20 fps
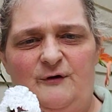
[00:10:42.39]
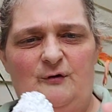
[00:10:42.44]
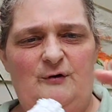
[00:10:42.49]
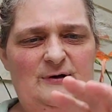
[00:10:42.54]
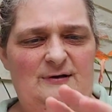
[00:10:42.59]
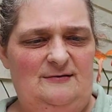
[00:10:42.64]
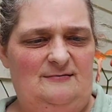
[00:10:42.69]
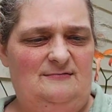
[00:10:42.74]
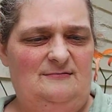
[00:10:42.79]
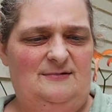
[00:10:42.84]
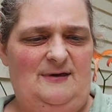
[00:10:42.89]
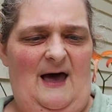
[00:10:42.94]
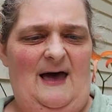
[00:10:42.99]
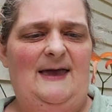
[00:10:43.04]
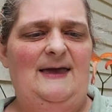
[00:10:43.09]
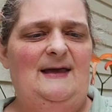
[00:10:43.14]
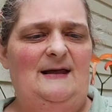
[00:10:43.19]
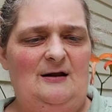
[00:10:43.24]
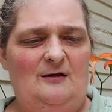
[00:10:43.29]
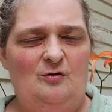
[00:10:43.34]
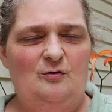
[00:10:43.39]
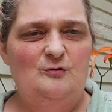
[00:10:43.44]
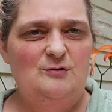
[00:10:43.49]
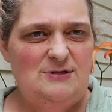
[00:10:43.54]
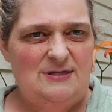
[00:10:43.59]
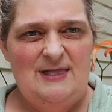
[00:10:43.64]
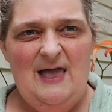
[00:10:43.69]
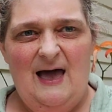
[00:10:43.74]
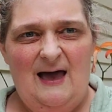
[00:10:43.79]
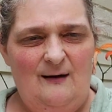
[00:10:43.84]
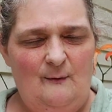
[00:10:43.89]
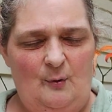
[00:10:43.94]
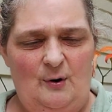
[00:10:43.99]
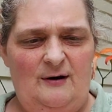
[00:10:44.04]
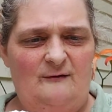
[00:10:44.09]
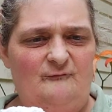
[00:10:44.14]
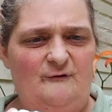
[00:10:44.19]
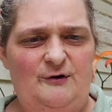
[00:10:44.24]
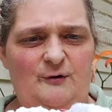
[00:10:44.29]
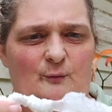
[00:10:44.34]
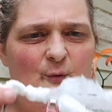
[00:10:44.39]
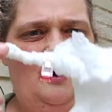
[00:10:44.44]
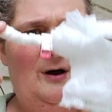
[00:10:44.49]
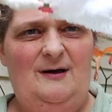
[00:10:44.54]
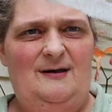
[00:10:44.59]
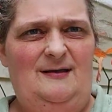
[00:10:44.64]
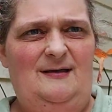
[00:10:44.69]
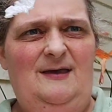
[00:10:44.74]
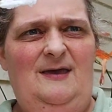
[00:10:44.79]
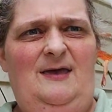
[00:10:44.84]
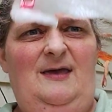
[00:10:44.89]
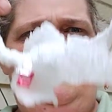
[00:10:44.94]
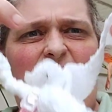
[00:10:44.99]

You can tie it in a loose knot, whatever you want.